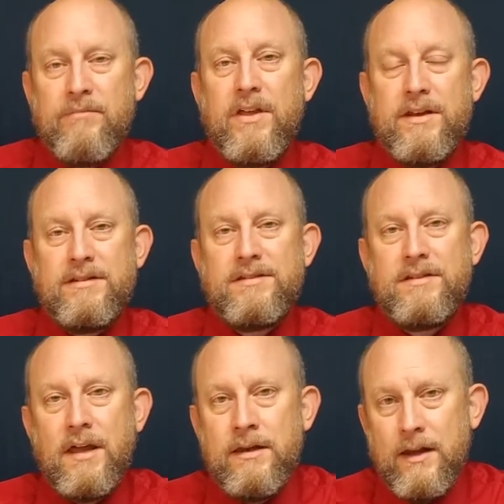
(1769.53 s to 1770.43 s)
The
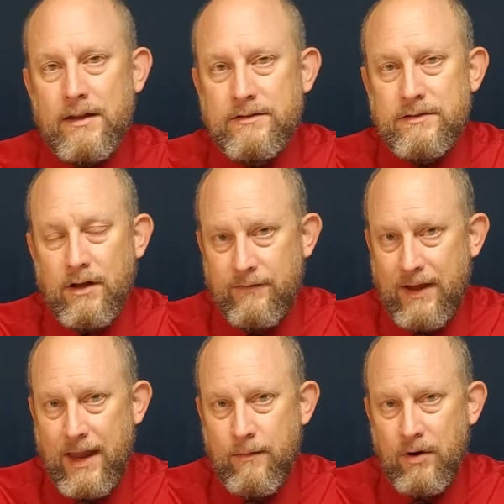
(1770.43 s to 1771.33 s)
descendants of
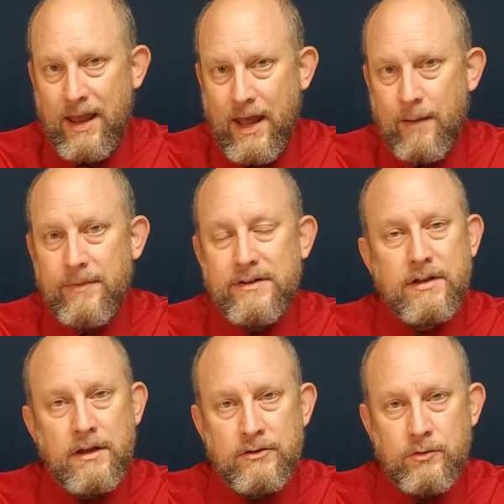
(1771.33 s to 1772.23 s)
Abraham
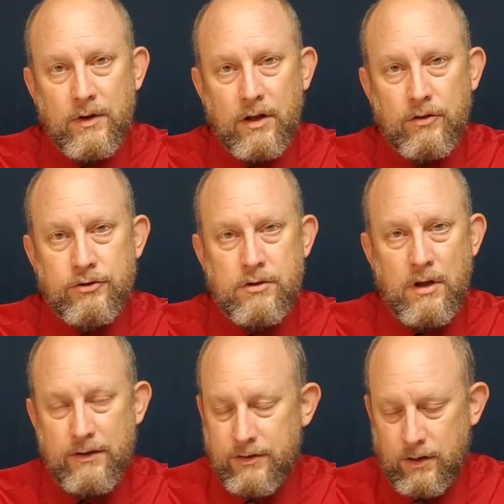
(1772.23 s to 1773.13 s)
is Israel,
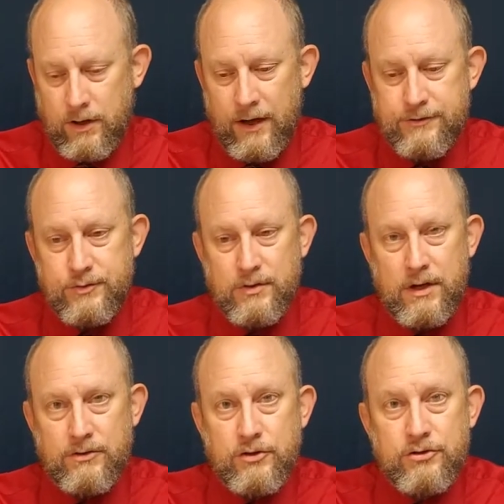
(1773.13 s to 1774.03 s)
not the
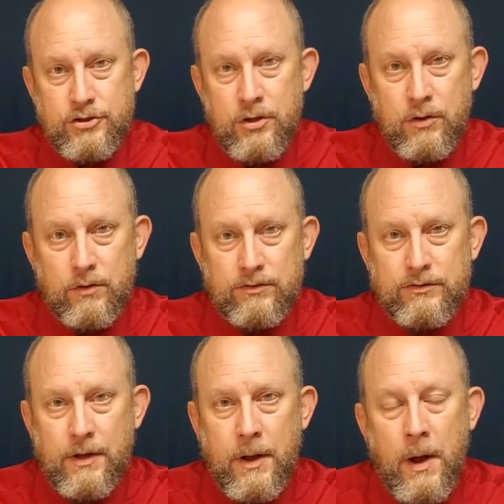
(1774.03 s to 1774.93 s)
country, the
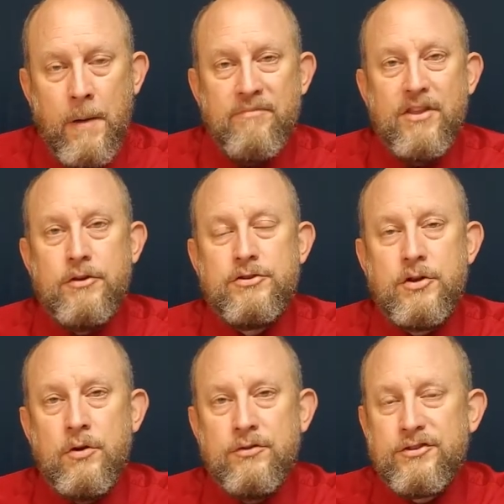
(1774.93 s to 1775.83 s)
Jews. The
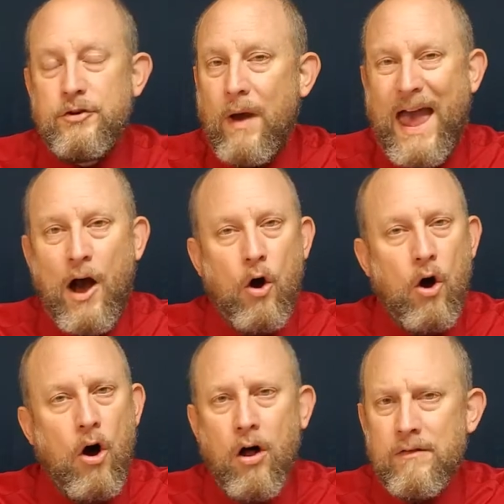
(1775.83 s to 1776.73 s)
Jews throughout
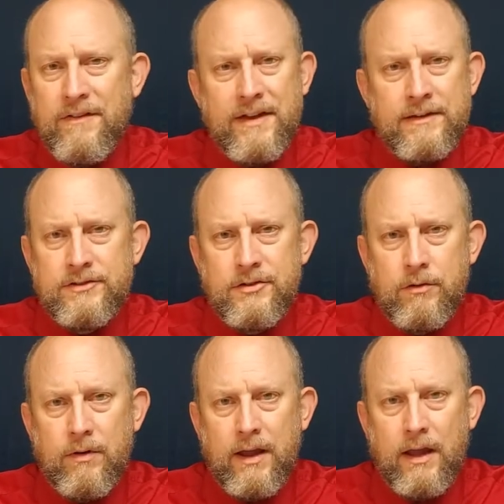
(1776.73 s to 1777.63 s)
all of
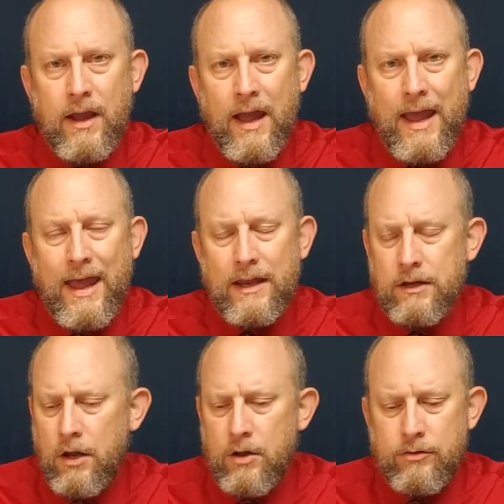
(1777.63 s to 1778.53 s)
history
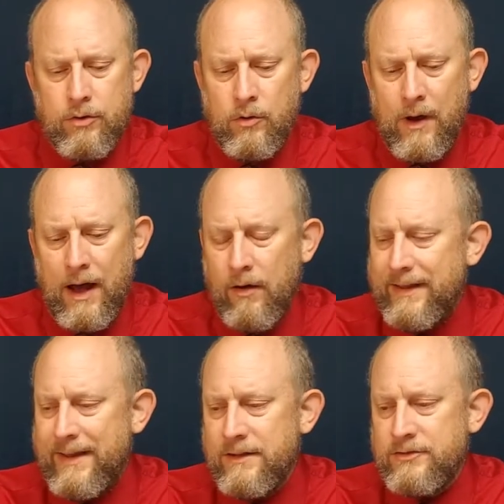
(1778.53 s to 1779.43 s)
and throughout
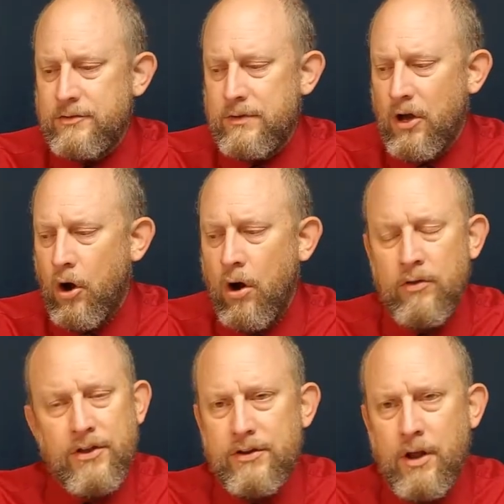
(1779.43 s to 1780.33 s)
history,
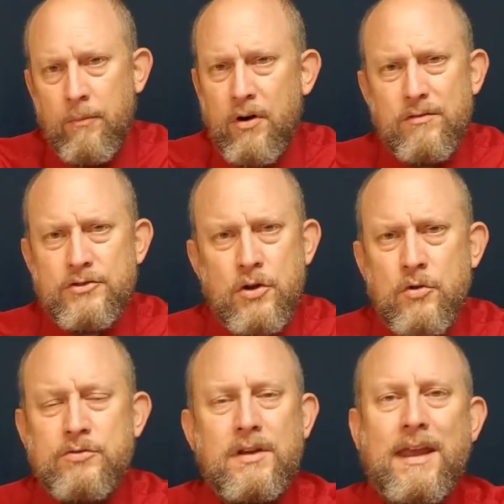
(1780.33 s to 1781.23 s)
all the number of
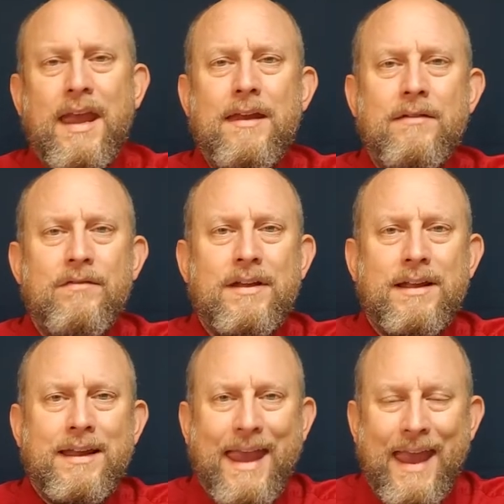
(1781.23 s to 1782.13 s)
Jews, we can't even,
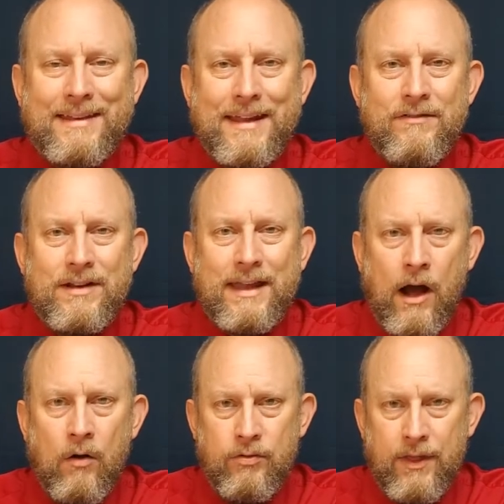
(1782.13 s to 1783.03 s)
can't even
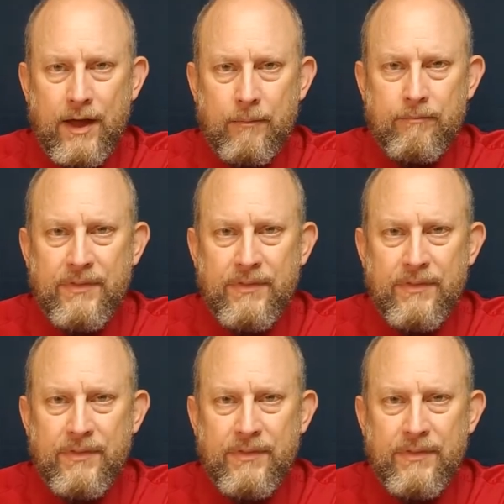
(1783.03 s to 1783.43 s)
count them.